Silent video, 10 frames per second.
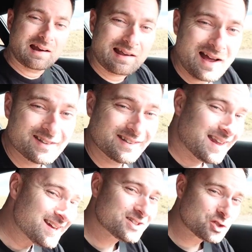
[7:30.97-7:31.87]
Guys,
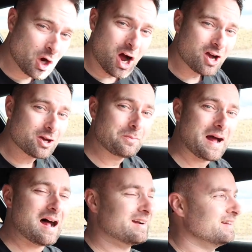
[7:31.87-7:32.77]
let's talk
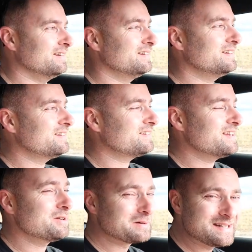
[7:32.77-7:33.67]
about it. This
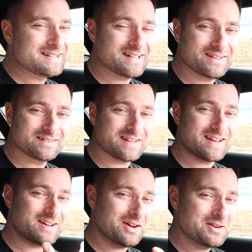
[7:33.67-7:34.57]
thing retails
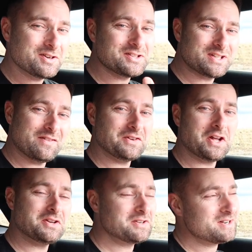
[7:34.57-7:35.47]
like under
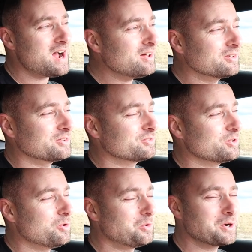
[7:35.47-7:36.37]
$700.
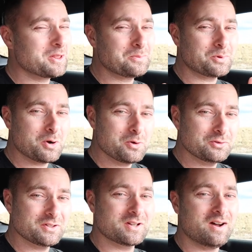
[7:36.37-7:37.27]
So what are the
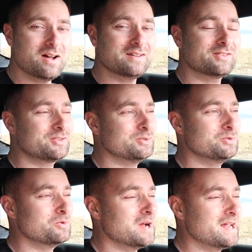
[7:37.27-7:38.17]
pros and cons
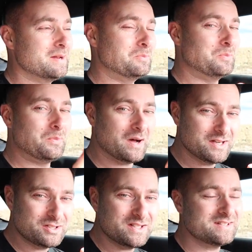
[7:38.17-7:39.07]
to a
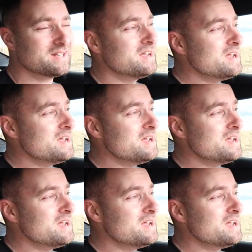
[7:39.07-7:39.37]
budget